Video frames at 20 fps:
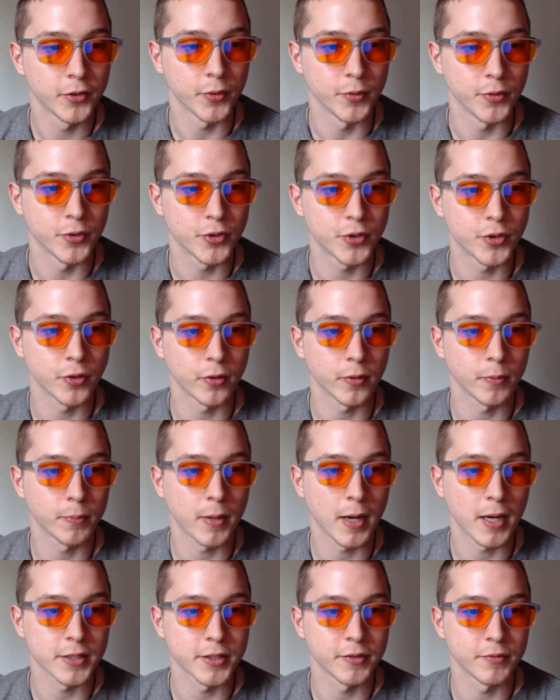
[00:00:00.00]
To ensure
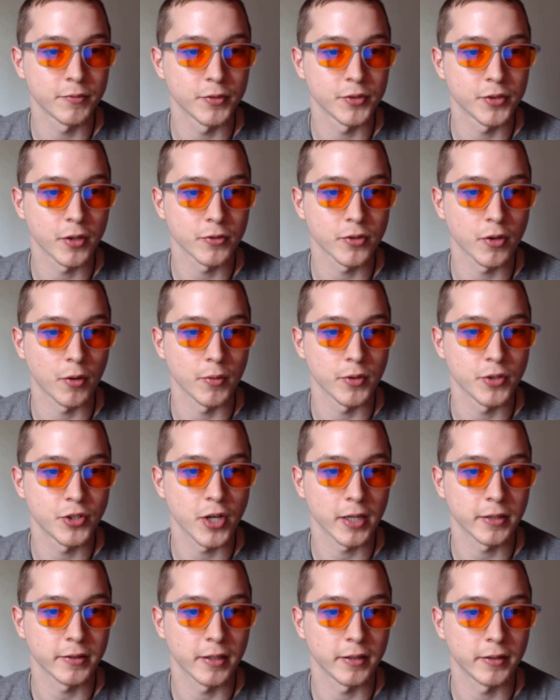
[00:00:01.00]
positive results, always
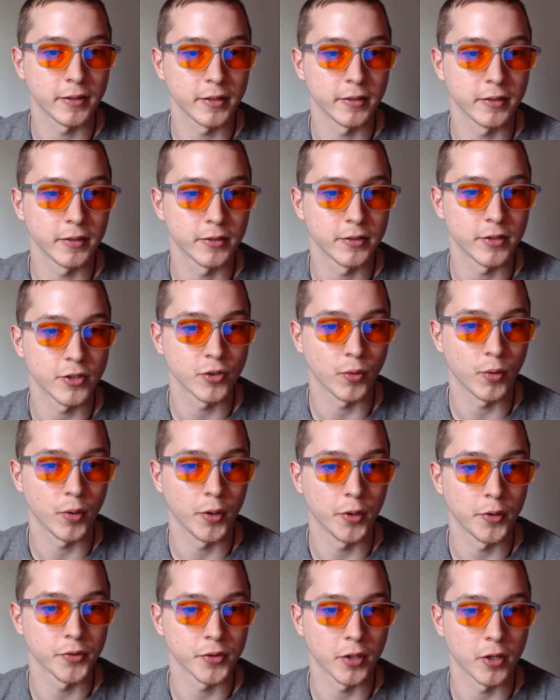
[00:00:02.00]
check that the essential
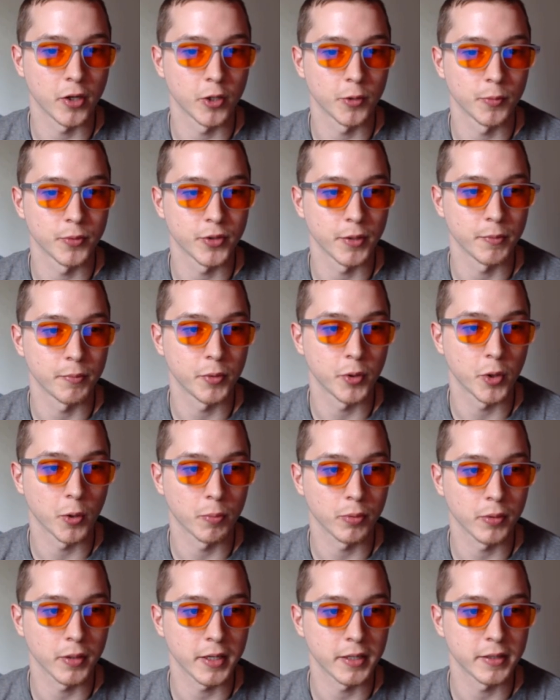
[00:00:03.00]
oil is 100% pure
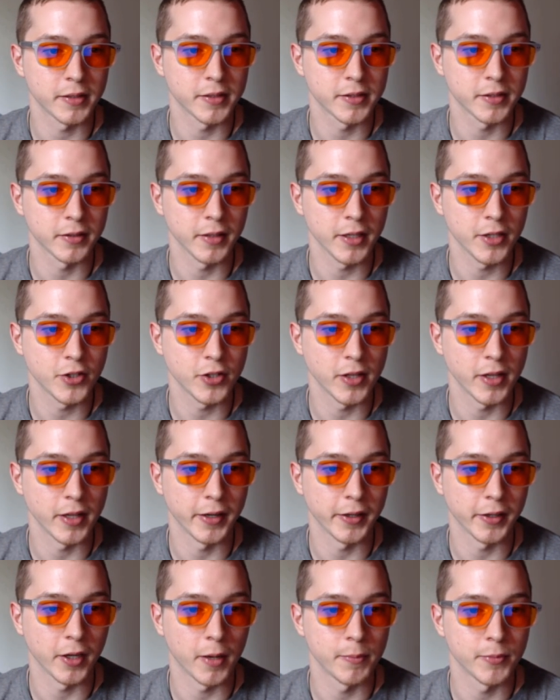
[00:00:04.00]
plant distillation and that
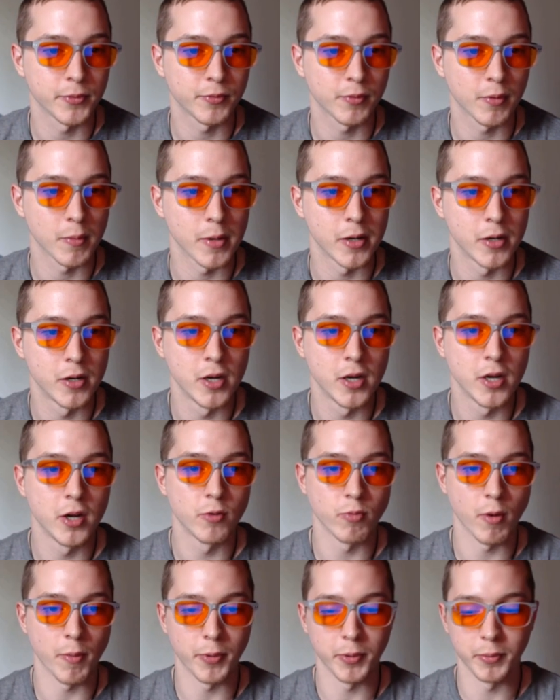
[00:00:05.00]
it comes from a
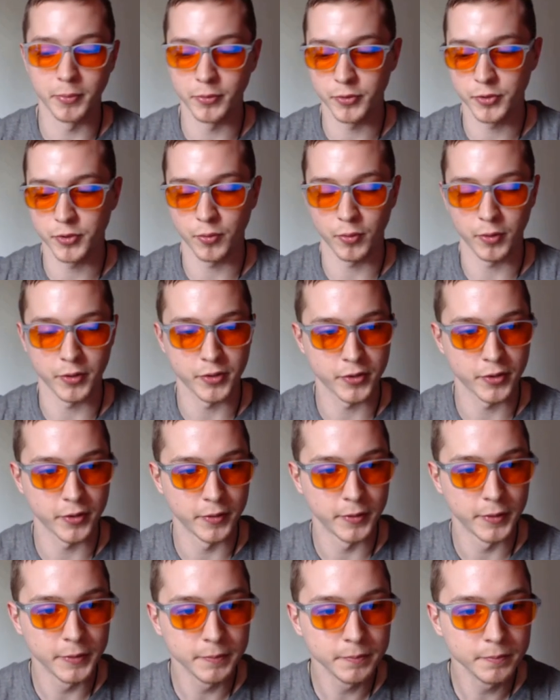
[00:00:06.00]
reputable source
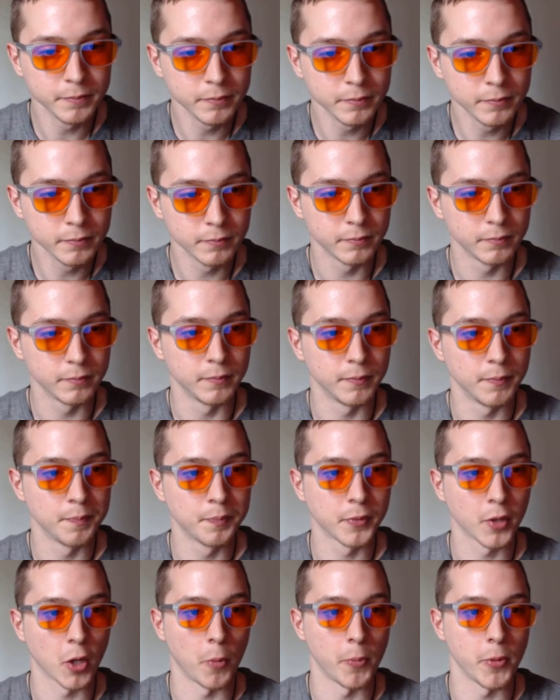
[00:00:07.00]

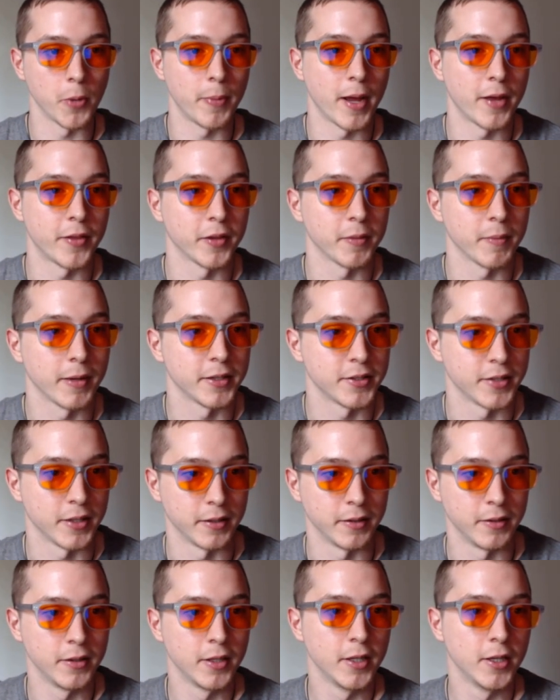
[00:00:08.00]
homeopathic
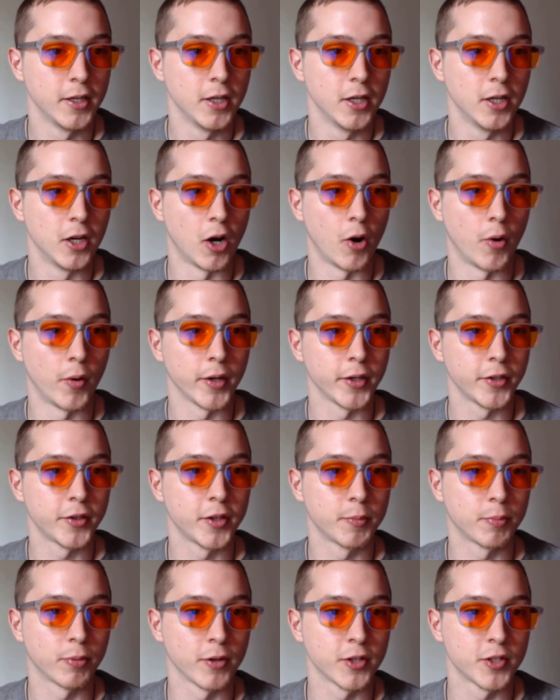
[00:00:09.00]
medicine. Owing to
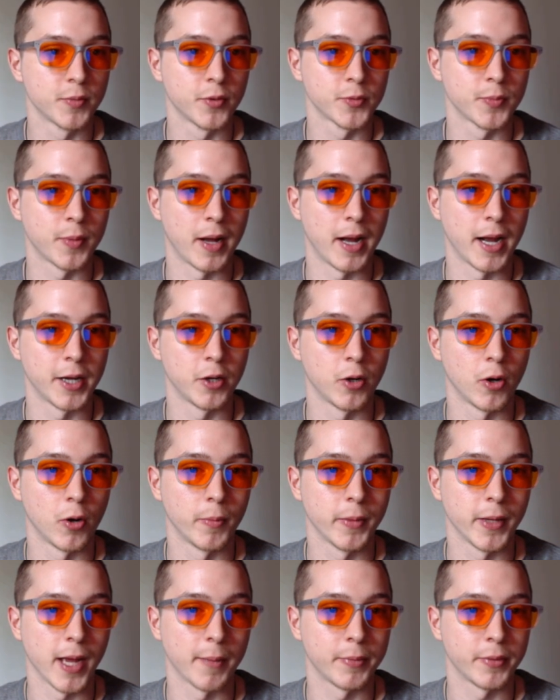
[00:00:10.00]
the principles behind
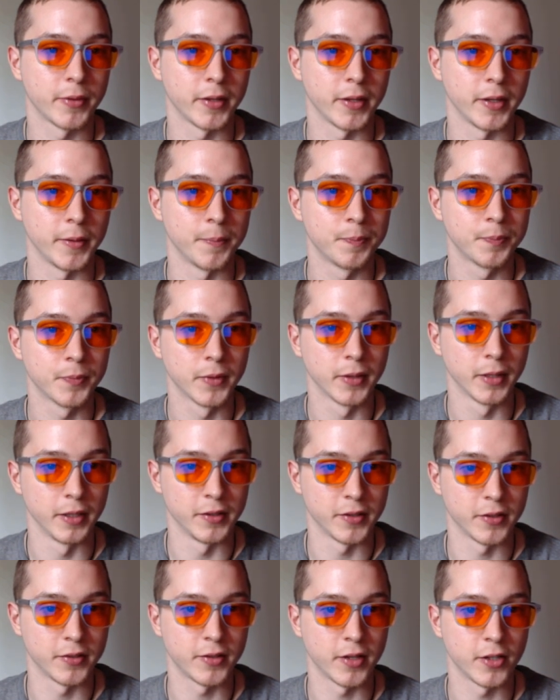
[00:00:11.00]
homeopathy, it
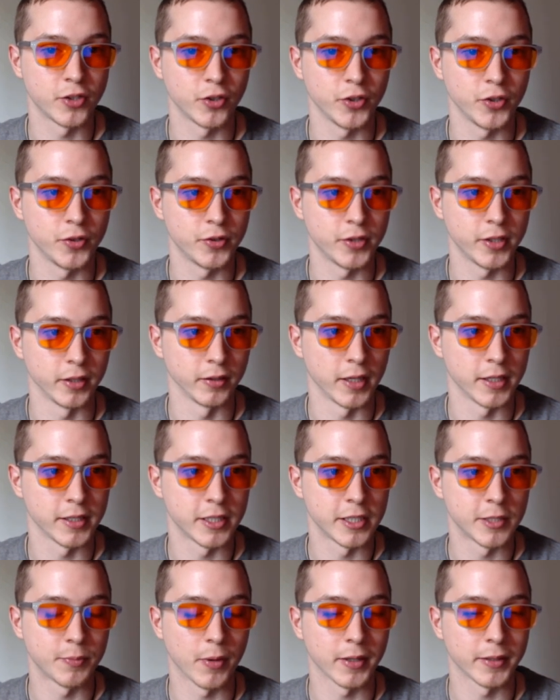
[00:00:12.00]
is essential you see a
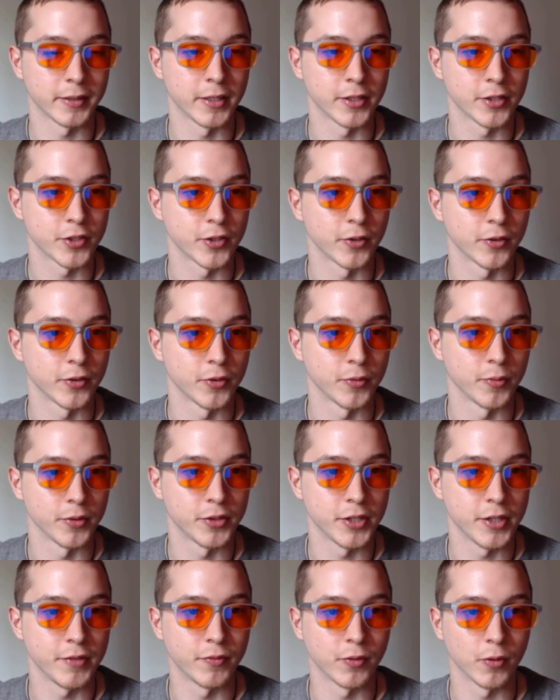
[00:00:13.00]
licensed practitioner to
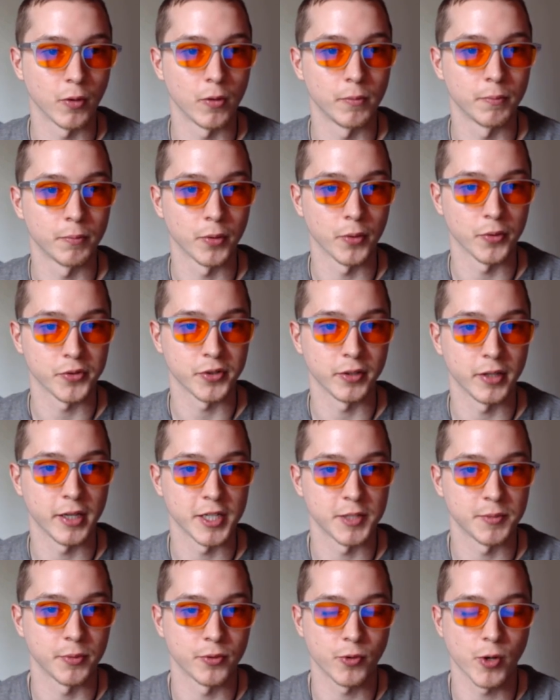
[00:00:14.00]
receive your own
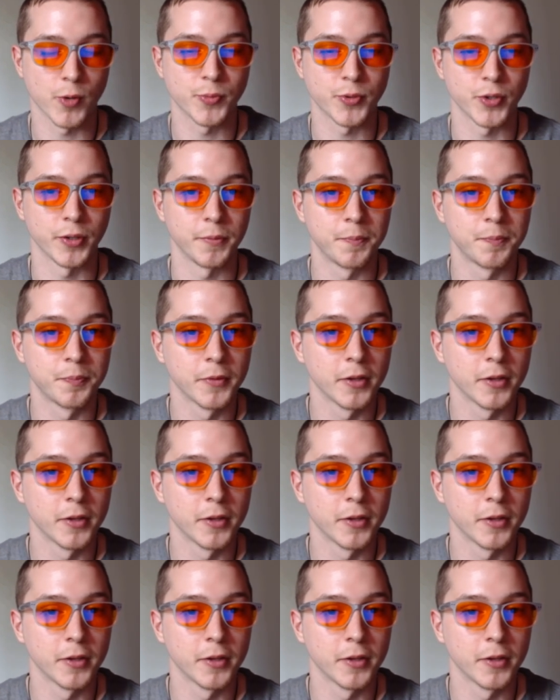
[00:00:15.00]
personalized prescription.